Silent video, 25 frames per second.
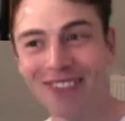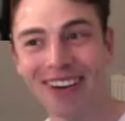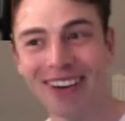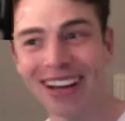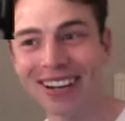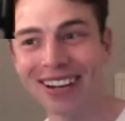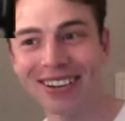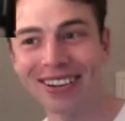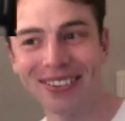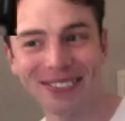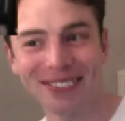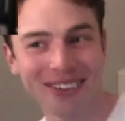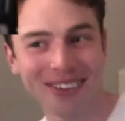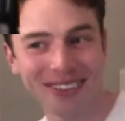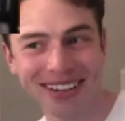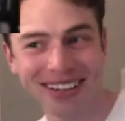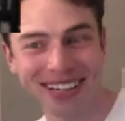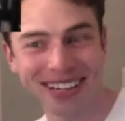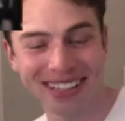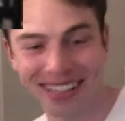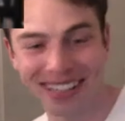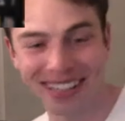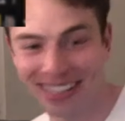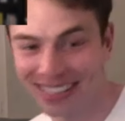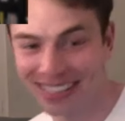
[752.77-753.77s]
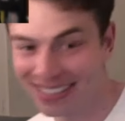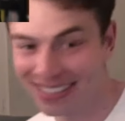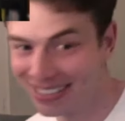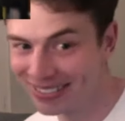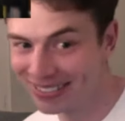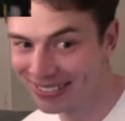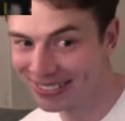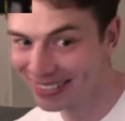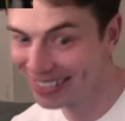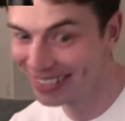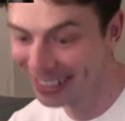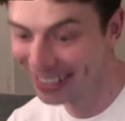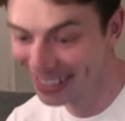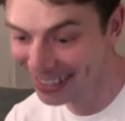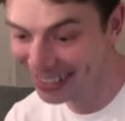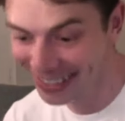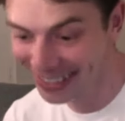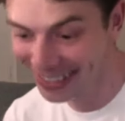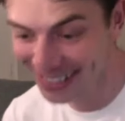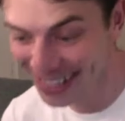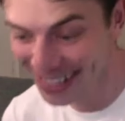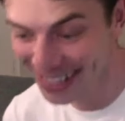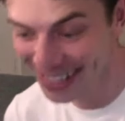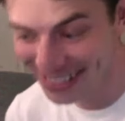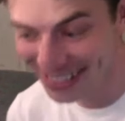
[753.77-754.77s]
Rightly or wrongly, they're still
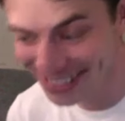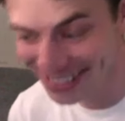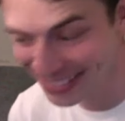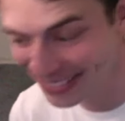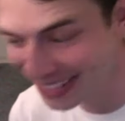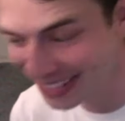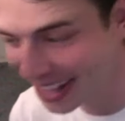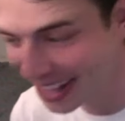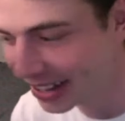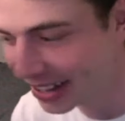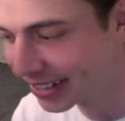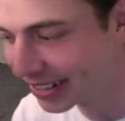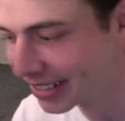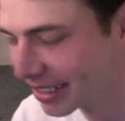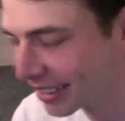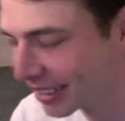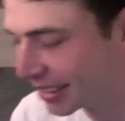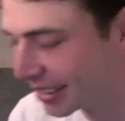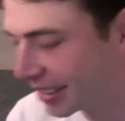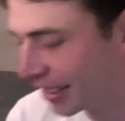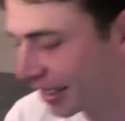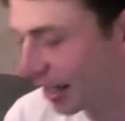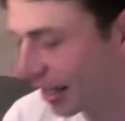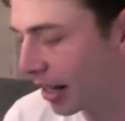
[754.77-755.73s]
there.